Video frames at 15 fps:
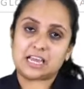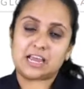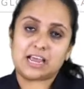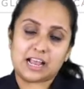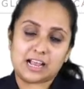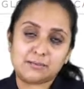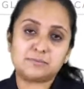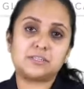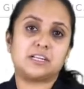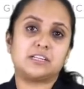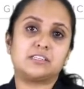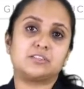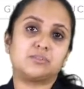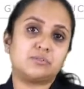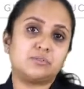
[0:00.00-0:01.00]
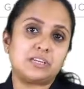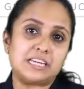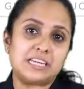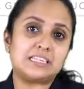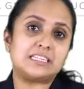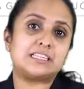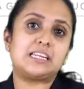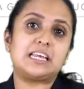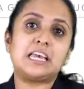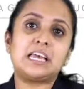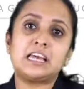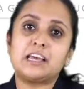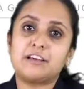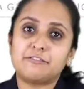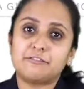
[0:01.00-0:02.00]
helps us to easily
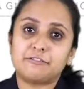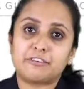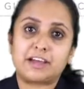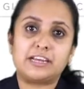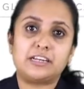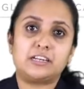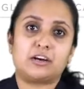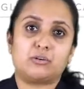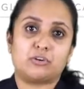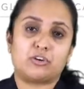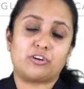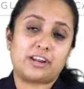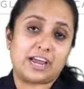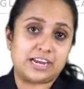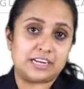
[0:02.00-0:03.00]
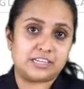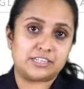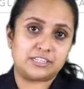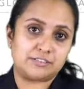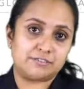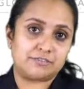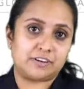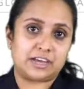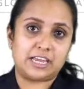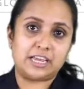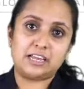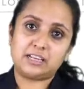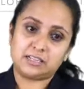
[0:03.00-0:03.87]
find out or identify